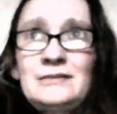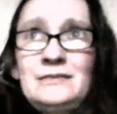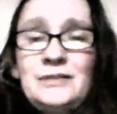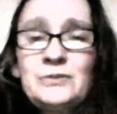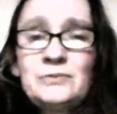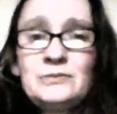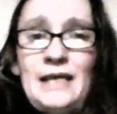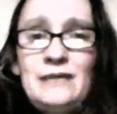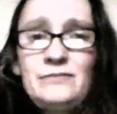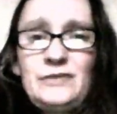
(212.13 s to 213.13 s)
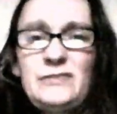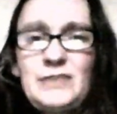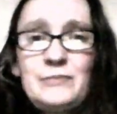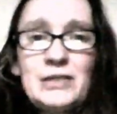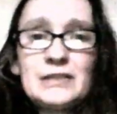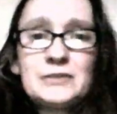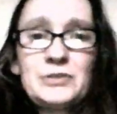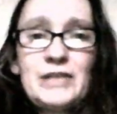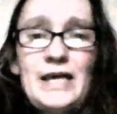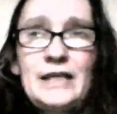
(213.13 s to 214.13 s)
you know, 10-15 minutes per
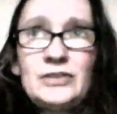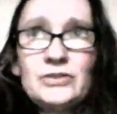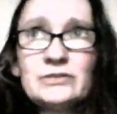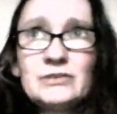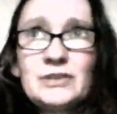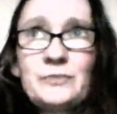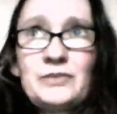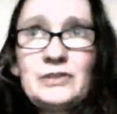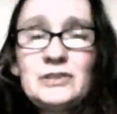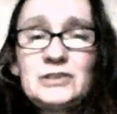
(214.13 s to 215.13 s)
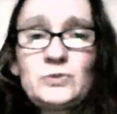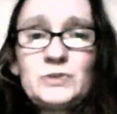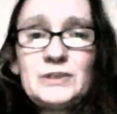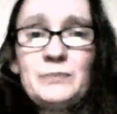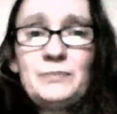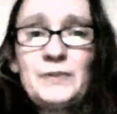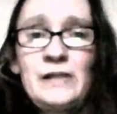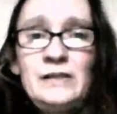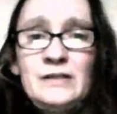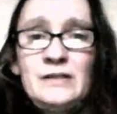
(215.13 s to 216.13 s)
day doing something that's so simple
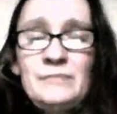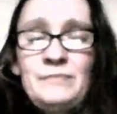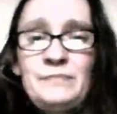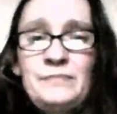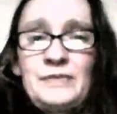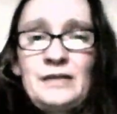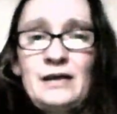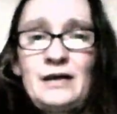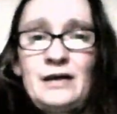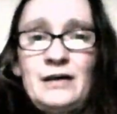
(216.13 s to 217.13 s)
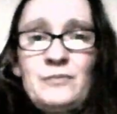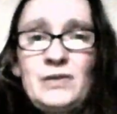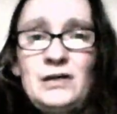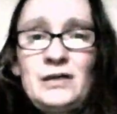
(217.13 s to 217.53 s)
and